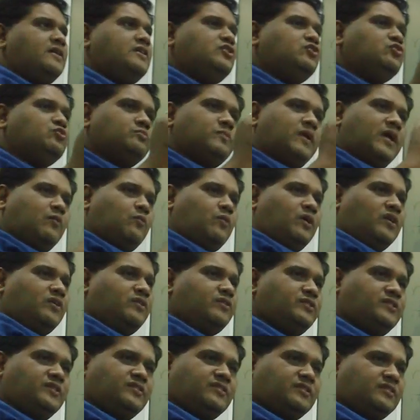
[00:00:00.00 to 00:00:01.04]
you may work
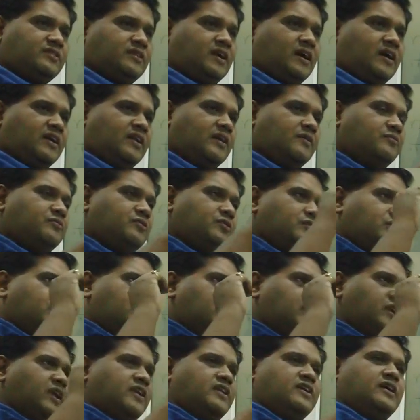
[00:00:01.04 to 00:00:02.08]
with these startups,
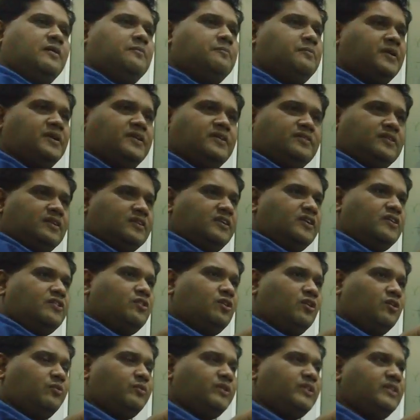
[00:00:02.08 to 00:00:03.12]
great companies, nothing
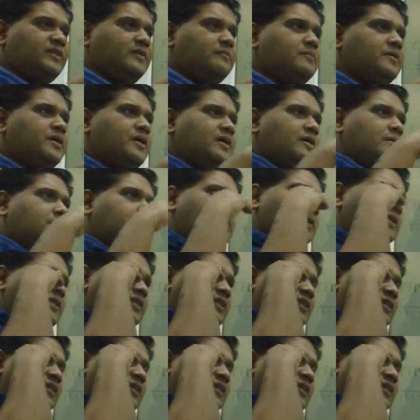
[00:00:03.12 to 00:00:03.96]
wrong with them, but